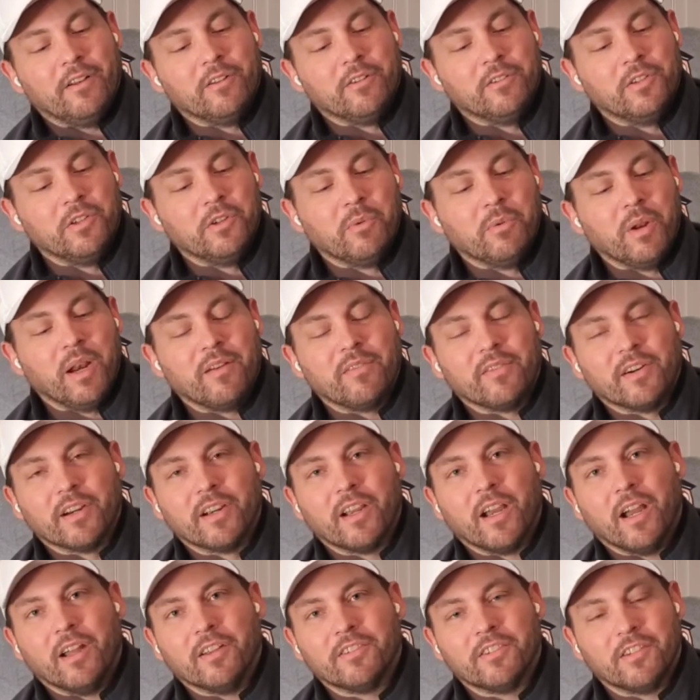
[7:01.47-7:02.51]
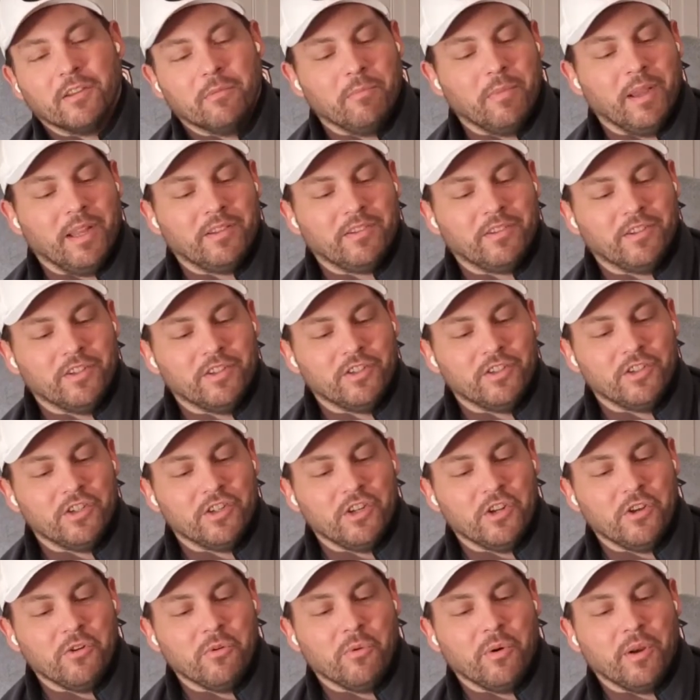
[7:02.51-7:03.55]
it'll do whatever custom message
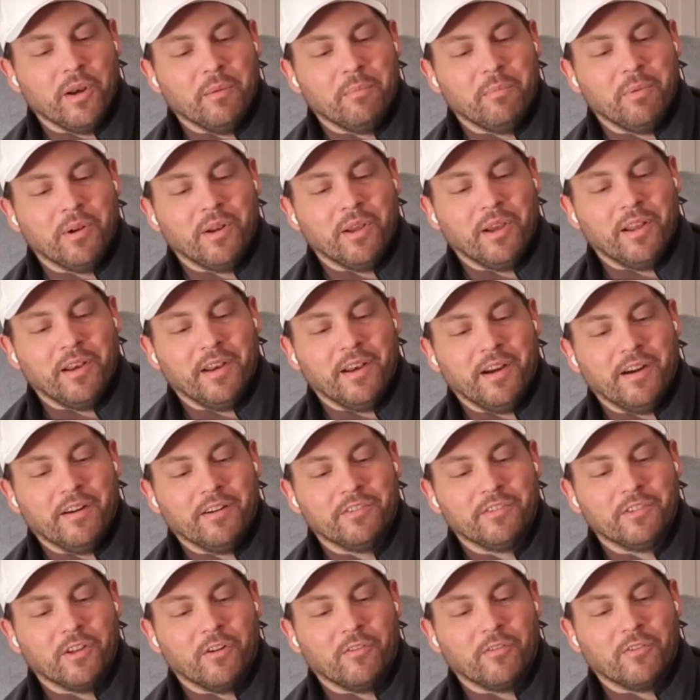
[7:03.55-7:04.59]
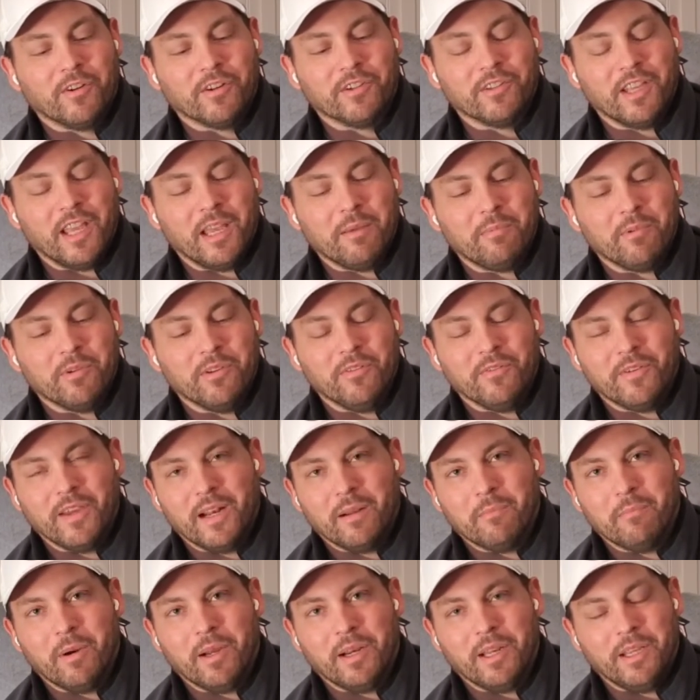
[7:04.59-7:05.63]
you want to put on there. So for example, you've
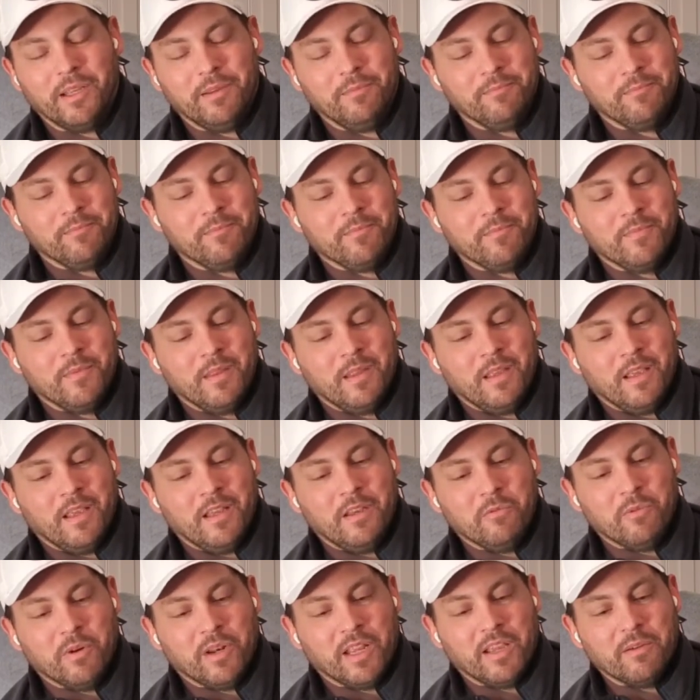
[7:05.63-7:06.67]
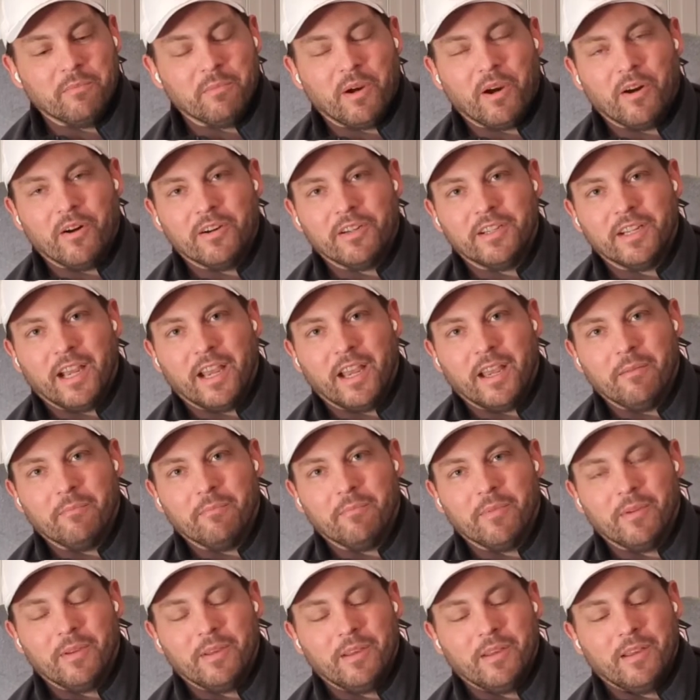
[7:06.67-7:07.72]
got a buddy and you want to give him a hard
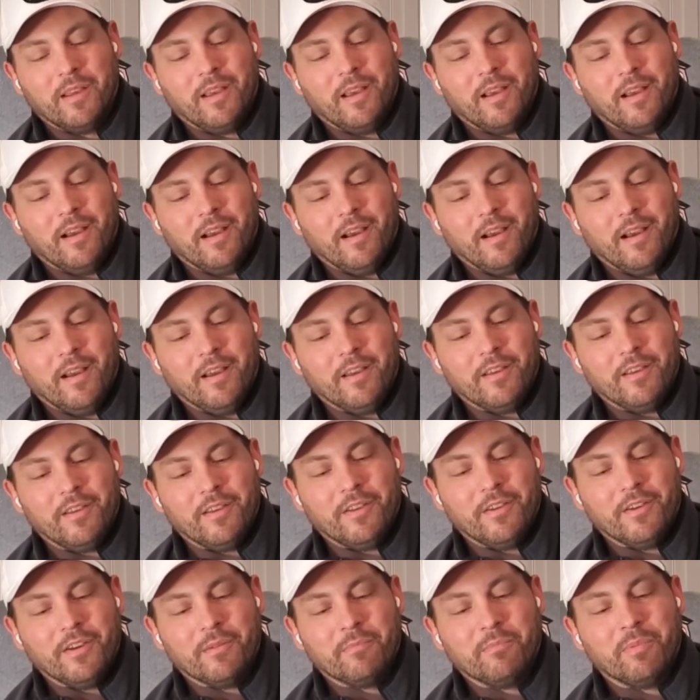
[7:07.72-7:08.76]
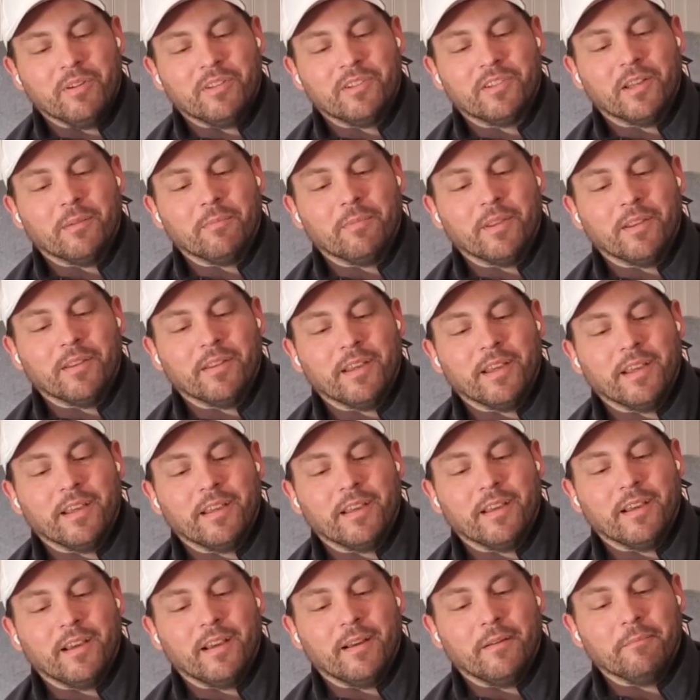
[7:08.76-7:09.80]
time. You could put something
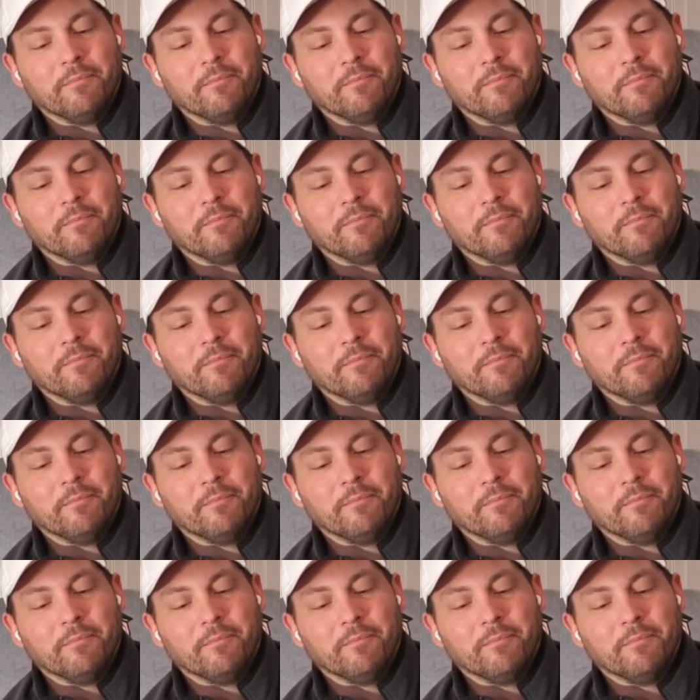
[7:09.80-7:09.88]
like,